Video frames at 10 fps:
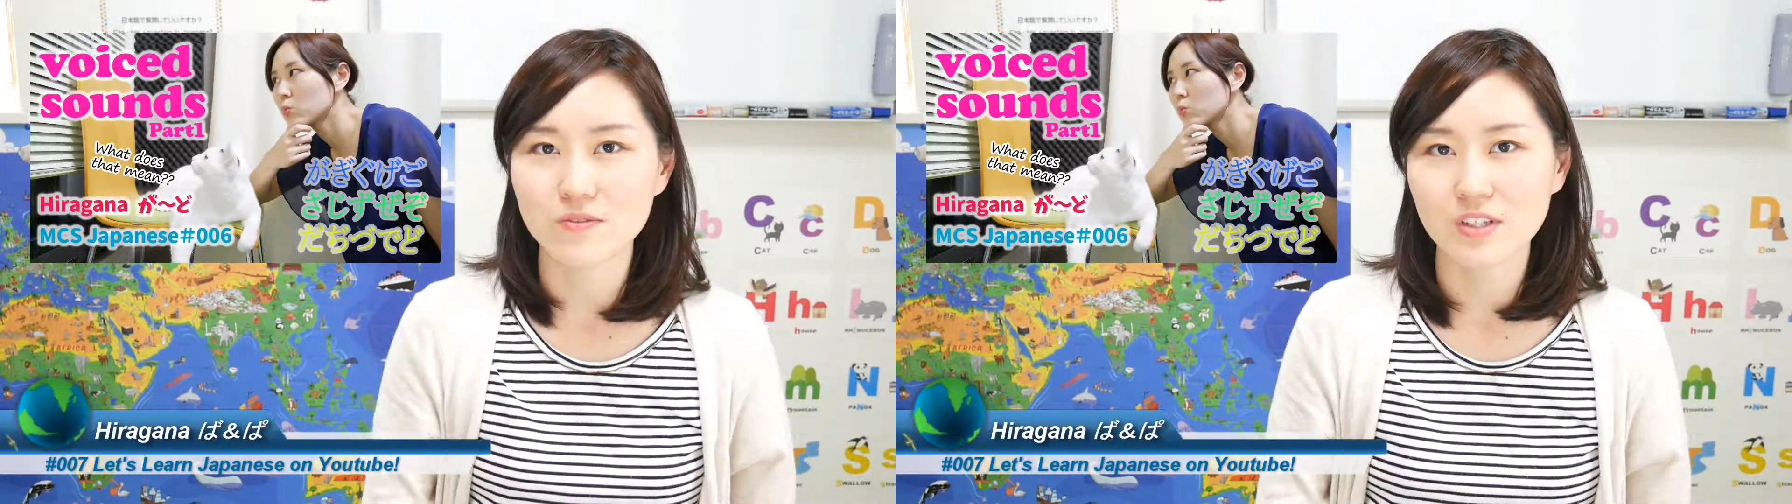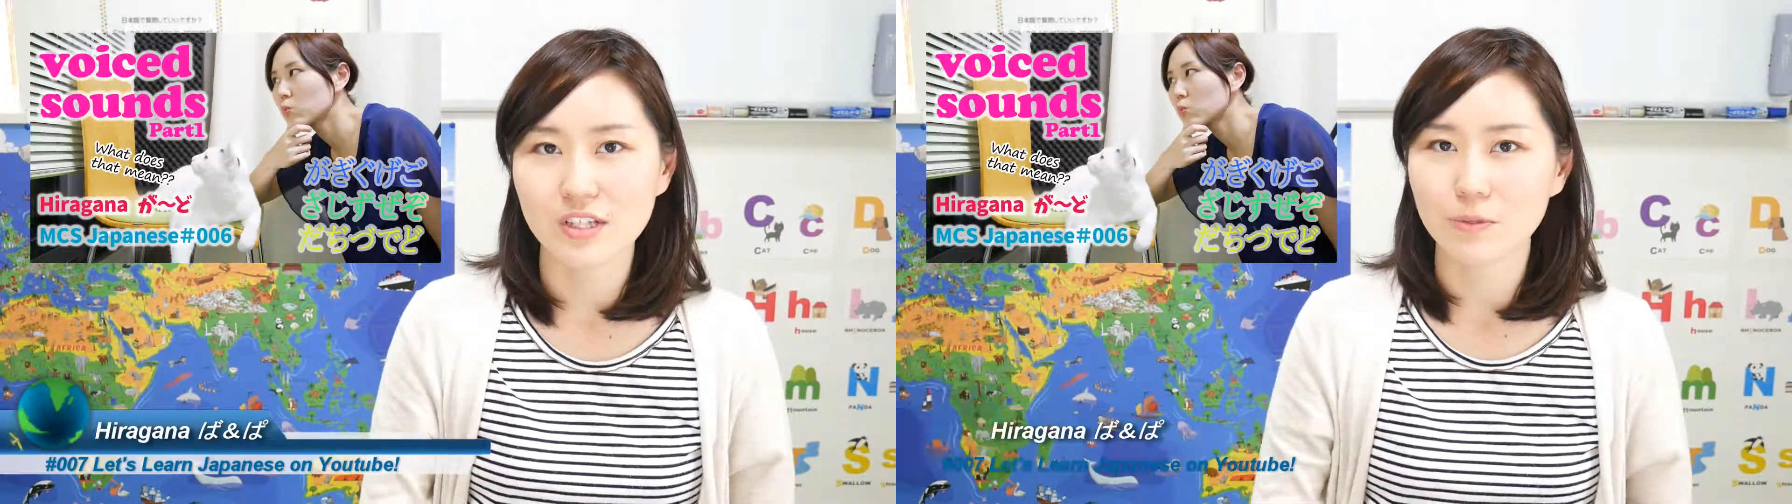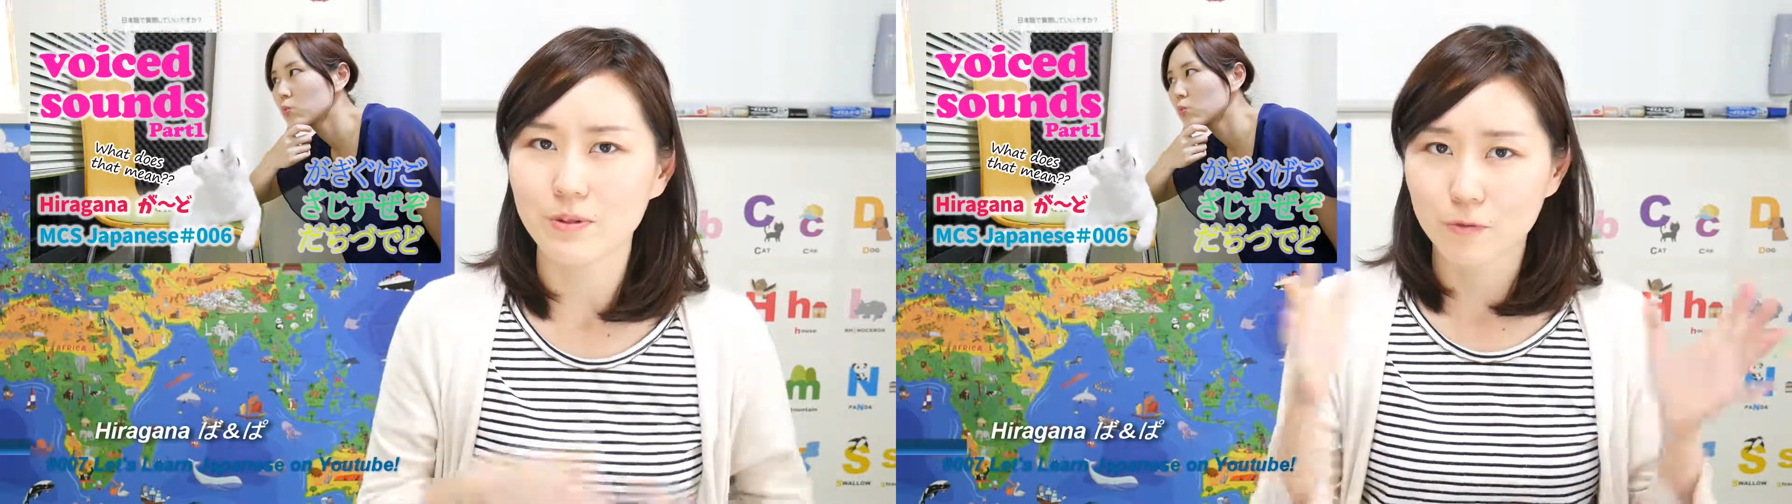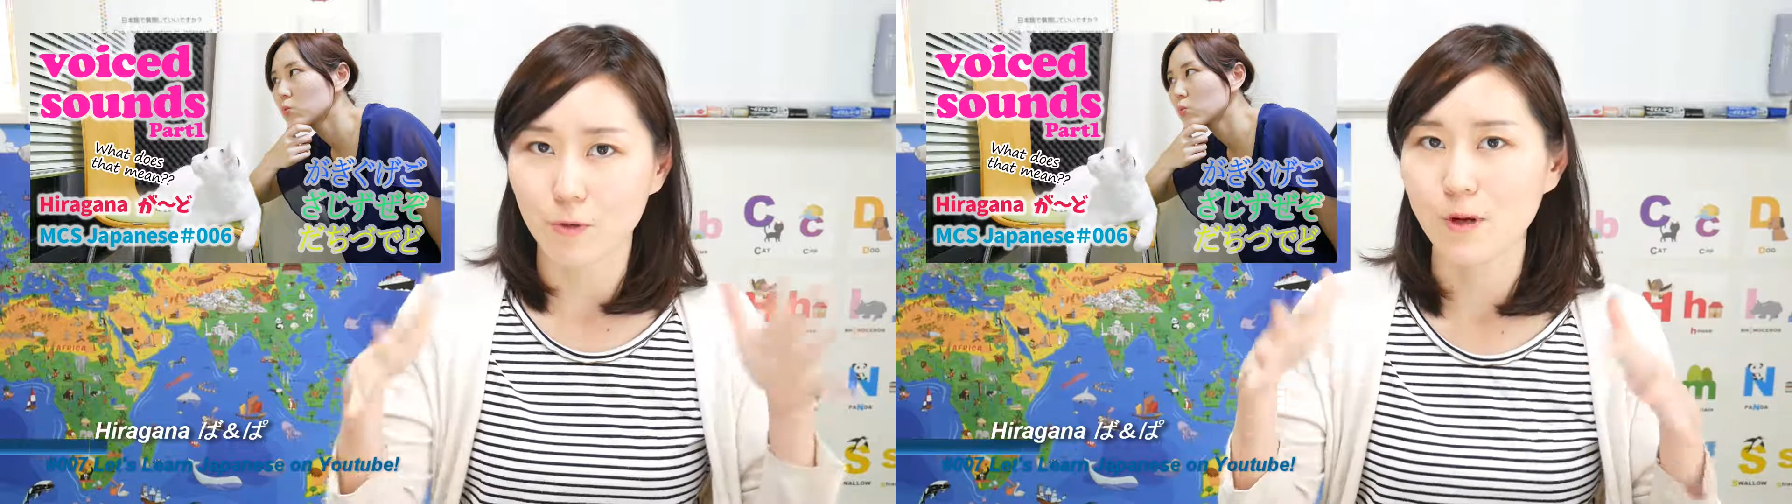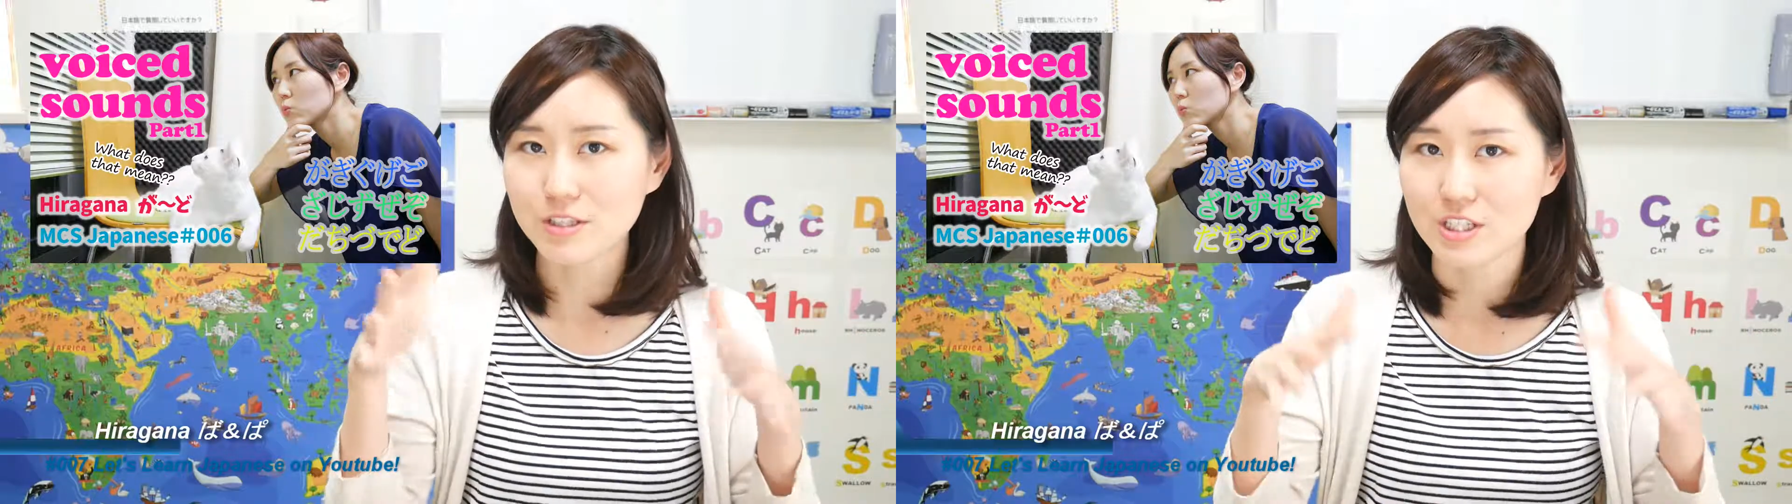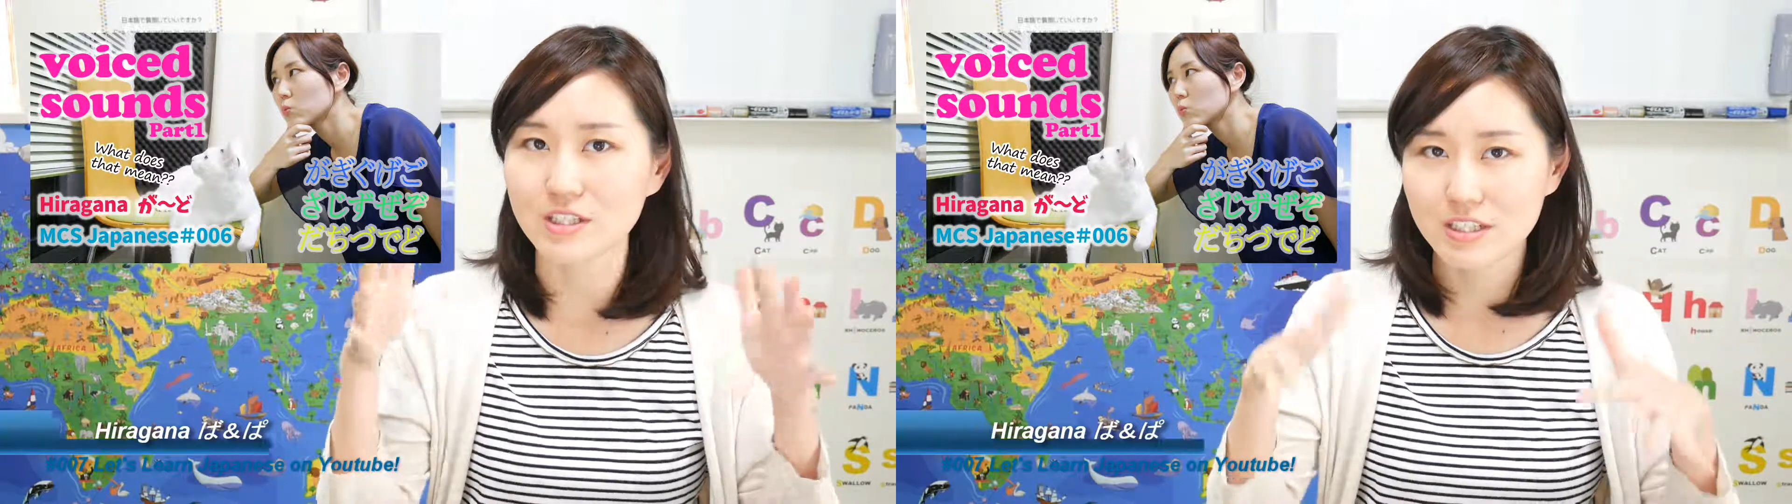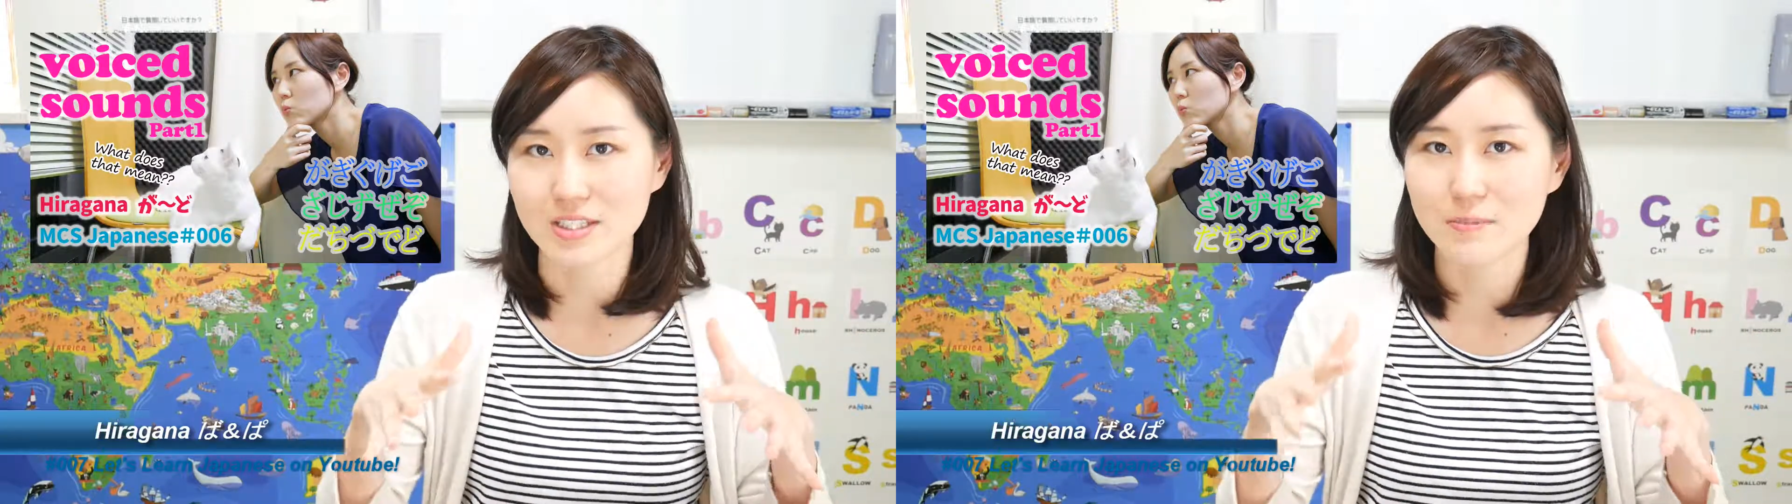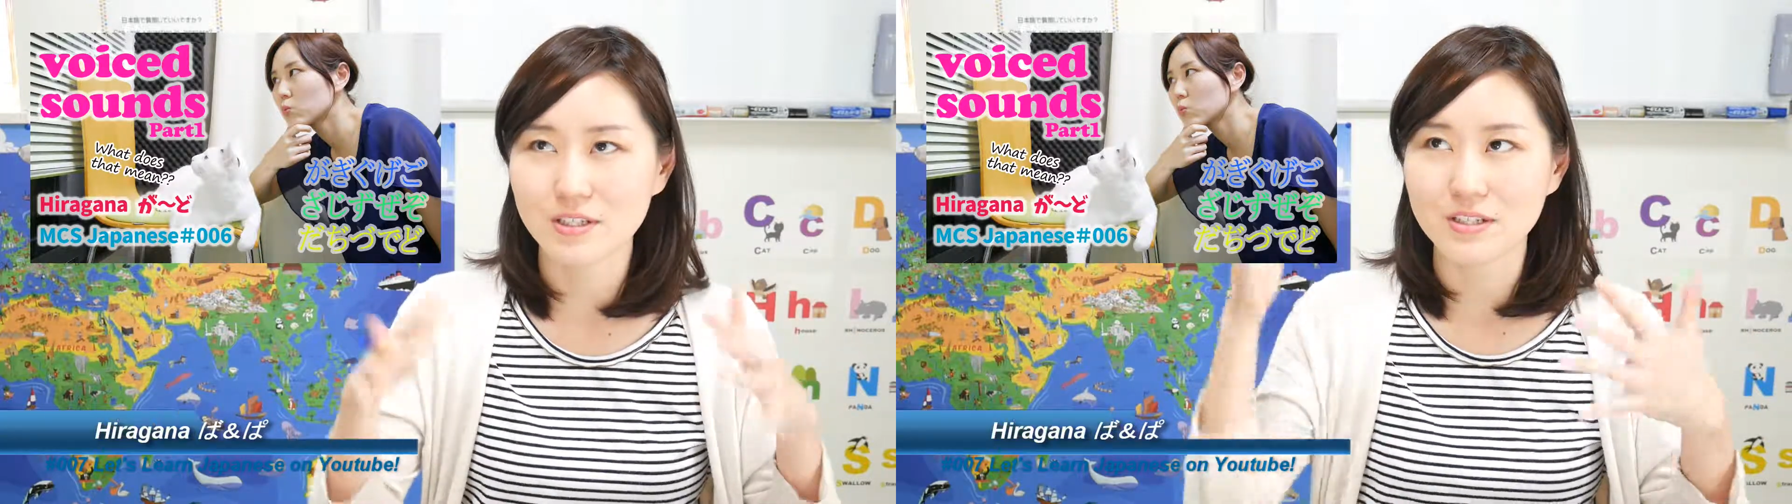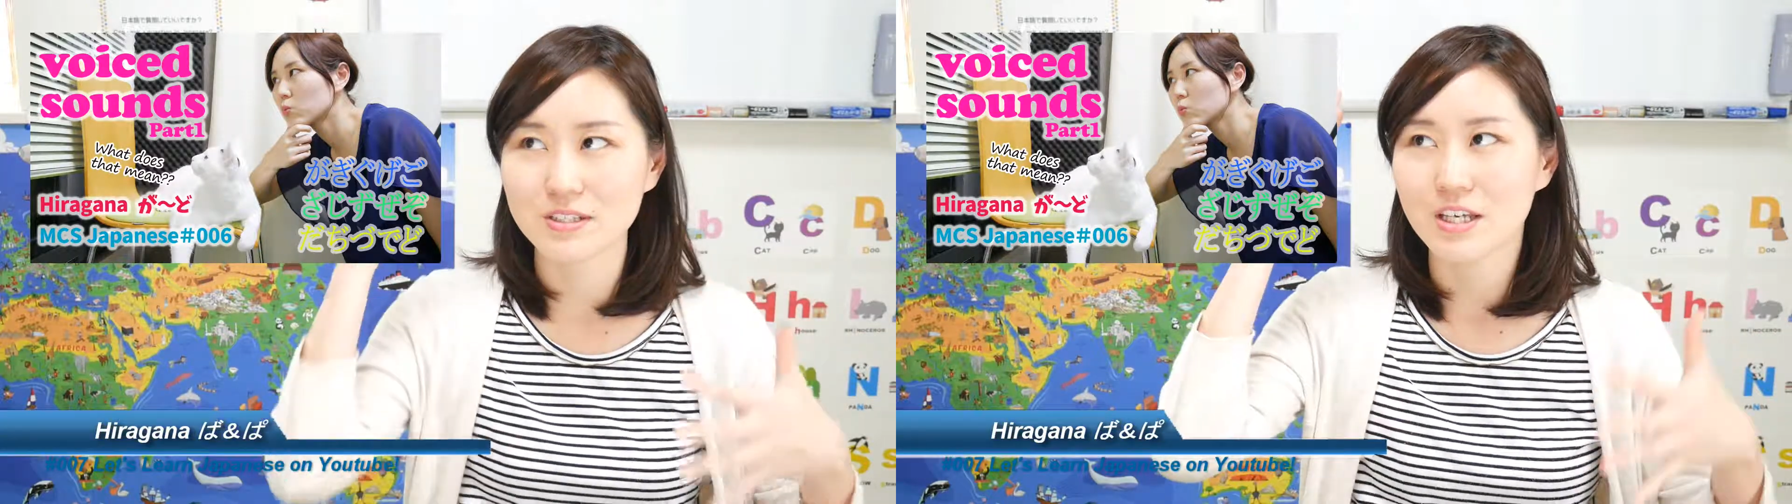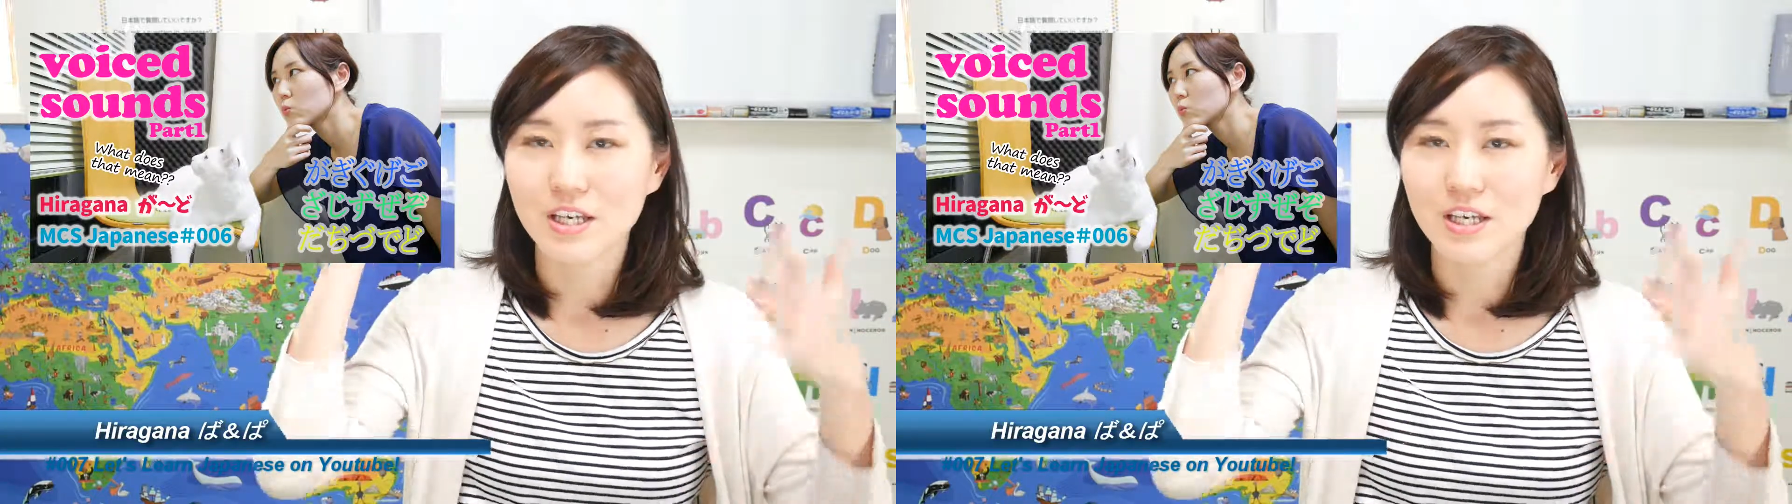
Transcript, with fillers: video before watching this because